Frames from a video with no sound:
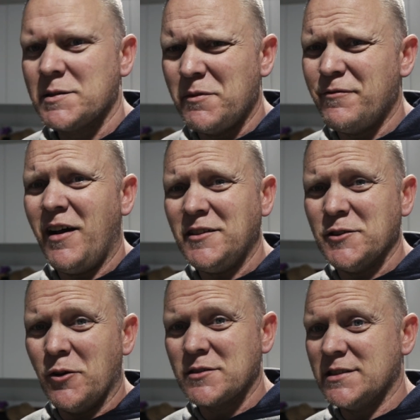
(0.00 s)
It's been far too
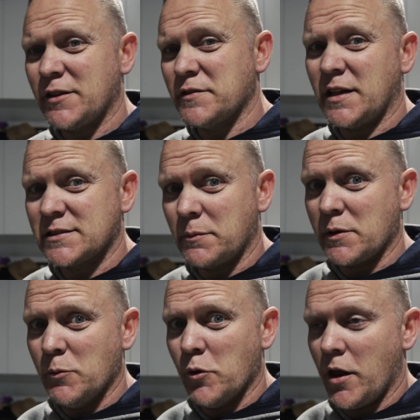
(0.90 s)
long since I've sunk something
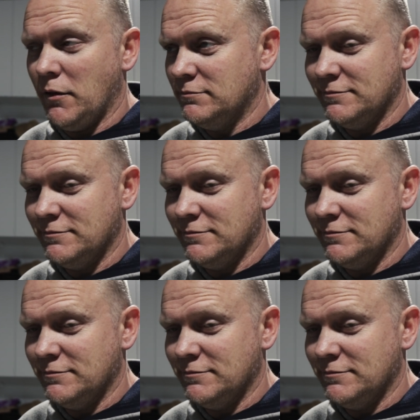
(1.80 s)
in water.